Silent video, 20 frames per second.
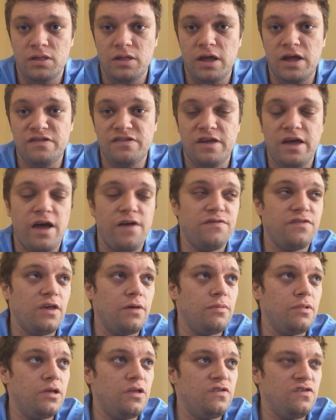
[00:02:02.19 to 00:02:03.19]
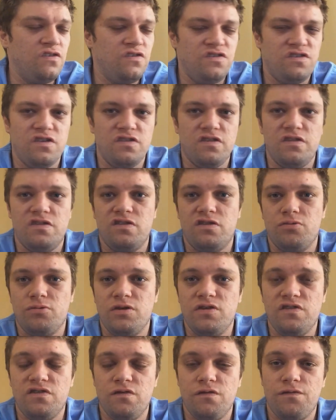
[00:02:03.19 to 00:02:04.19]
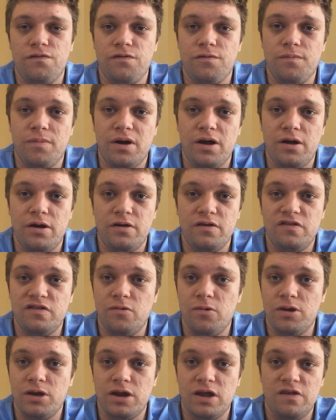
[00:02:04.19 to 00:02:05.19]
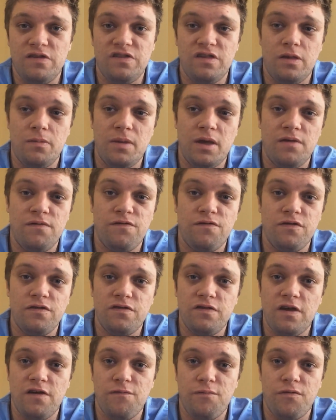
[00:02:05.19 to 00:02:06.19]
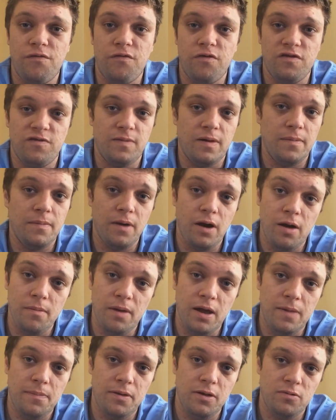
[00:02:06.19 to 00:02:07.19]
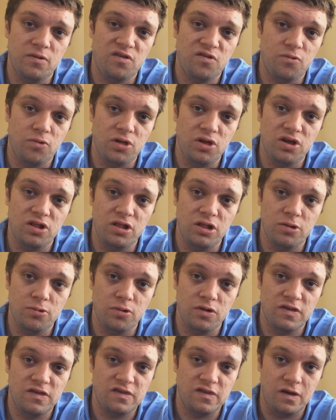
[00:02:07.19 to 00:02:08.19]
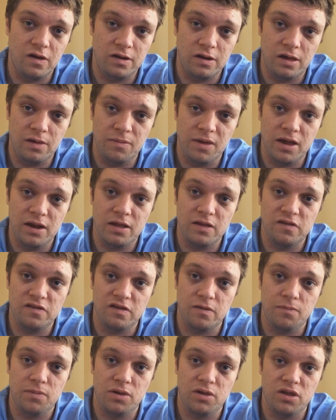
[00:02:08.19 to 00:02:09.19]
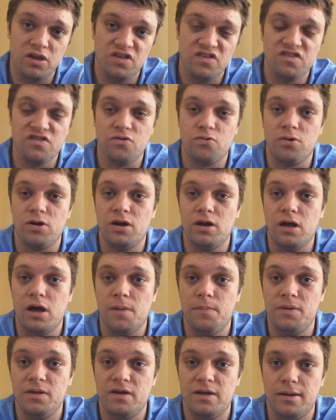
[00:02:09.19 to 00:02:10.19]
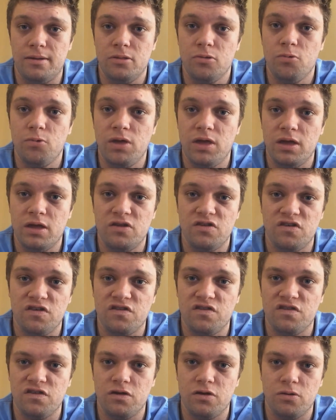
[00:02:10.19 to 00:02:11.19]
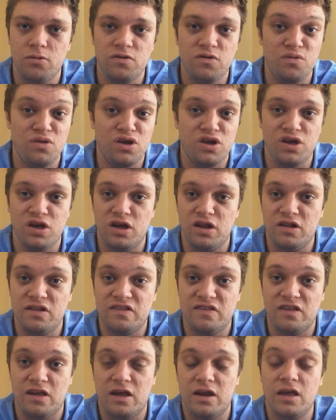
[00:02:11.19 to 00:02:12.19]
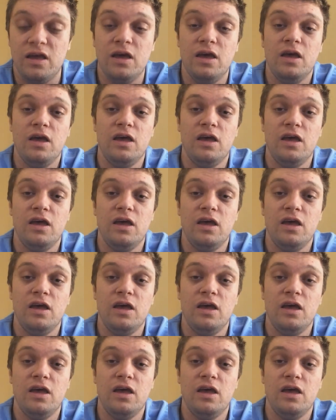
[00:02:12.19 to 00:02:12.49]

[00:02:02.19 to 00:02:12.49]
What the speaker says: And that's halftime, ladies and gents. It's 3-0 for Bayern. So what can I say, man? First half performance by Bayern, in my opinion, was really good. Leroy Sané, man, his ability just to run it up and down the wing and just, you know, do the cut inside,